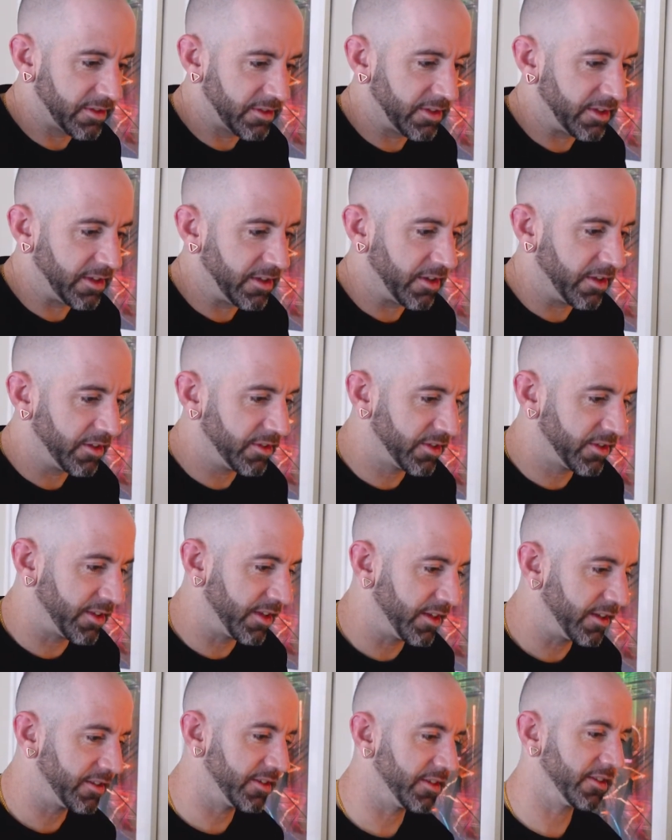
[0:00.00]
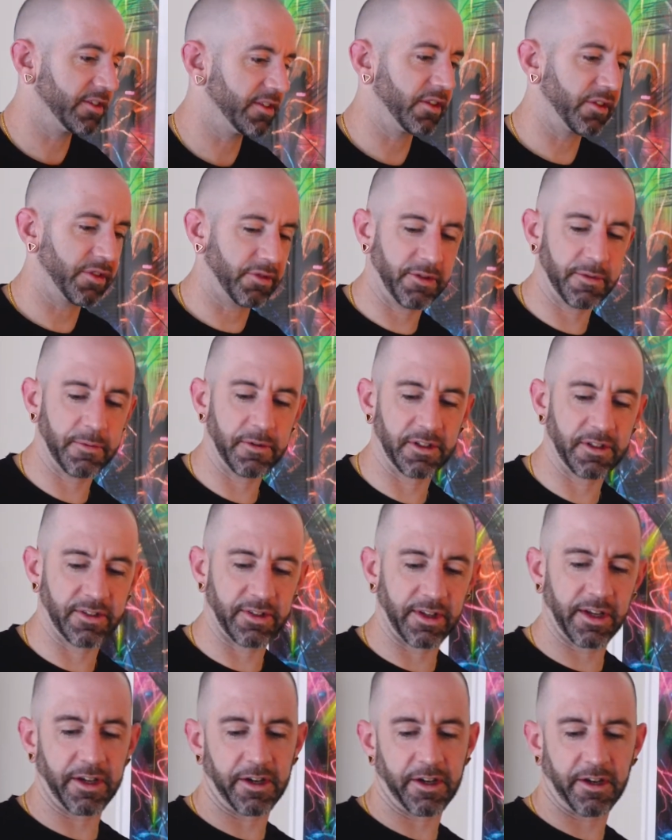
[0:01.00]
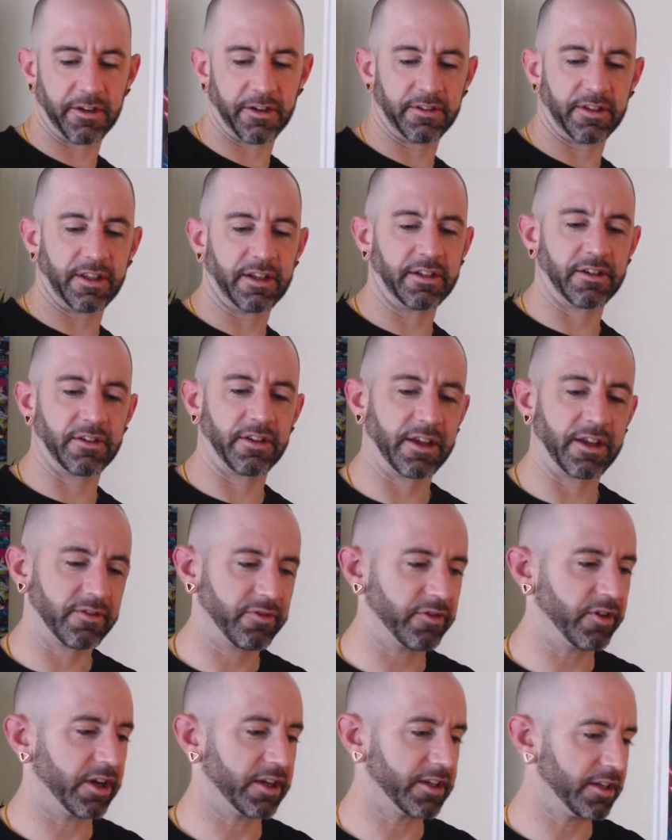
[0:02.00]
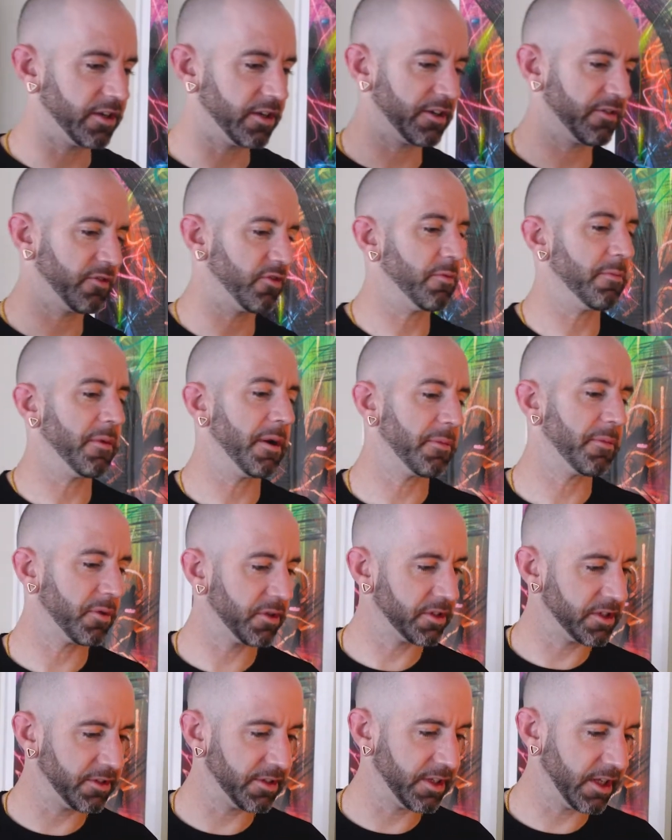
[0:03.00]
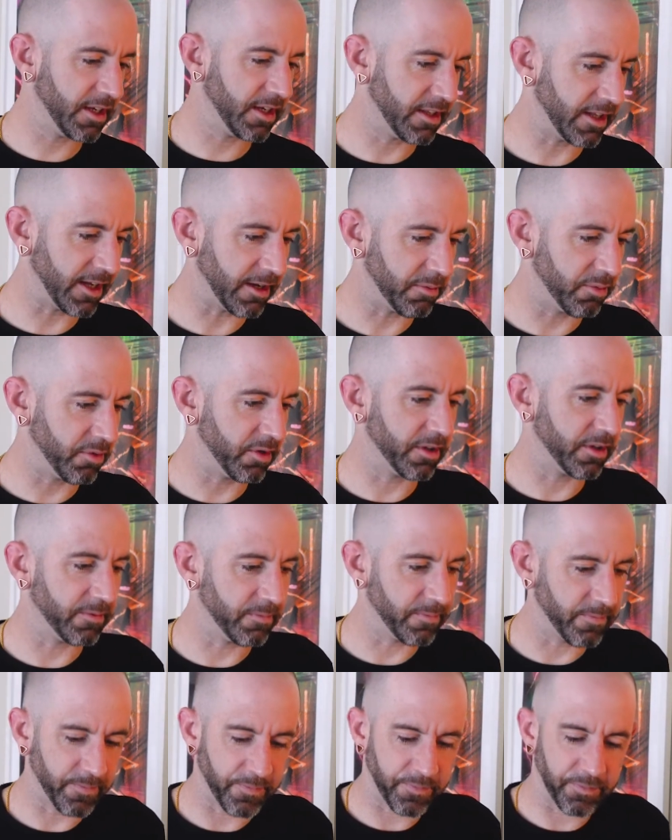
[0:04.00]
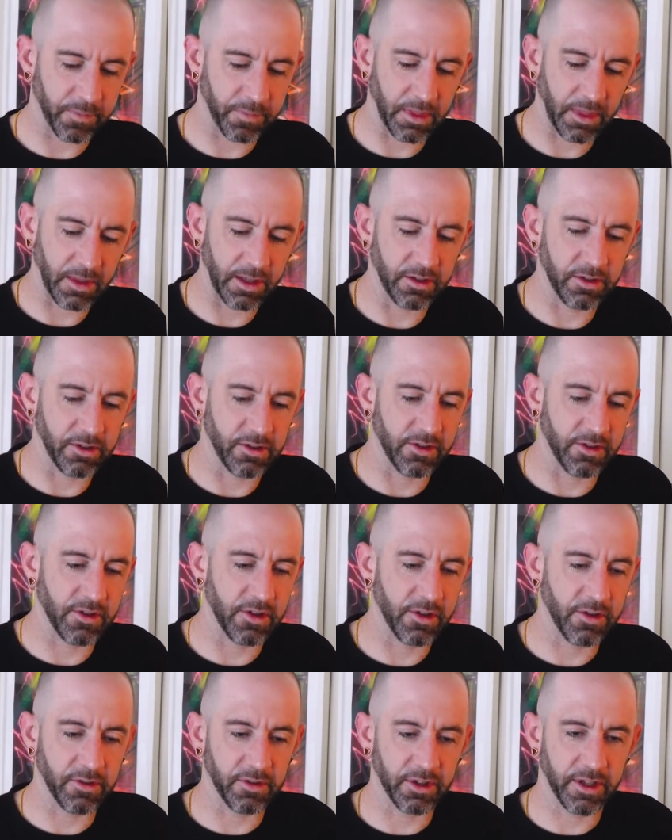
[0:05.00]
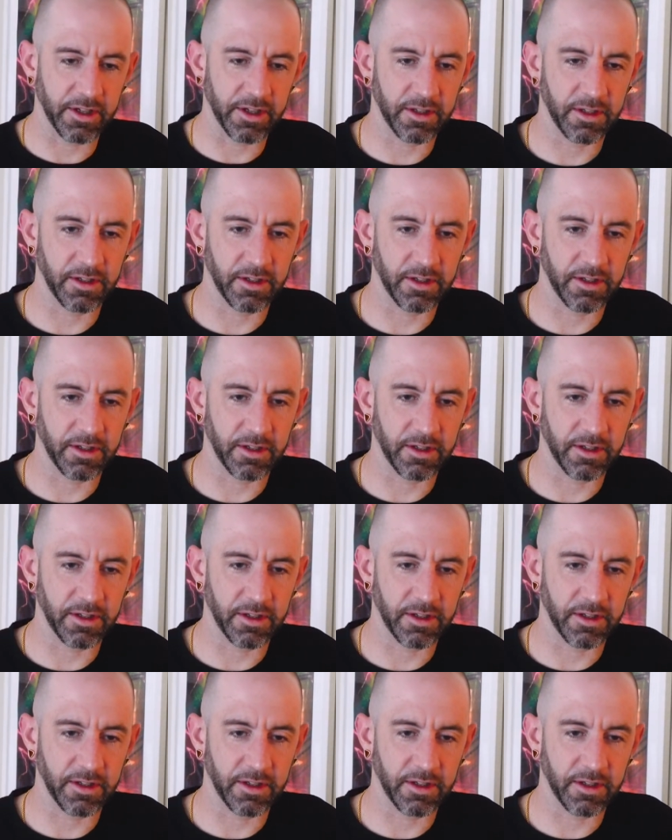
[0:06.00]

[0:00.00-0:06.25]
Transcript: see those things until 3 months later, and then you're like, fuck, you don't even remember what you did at that point because there's no like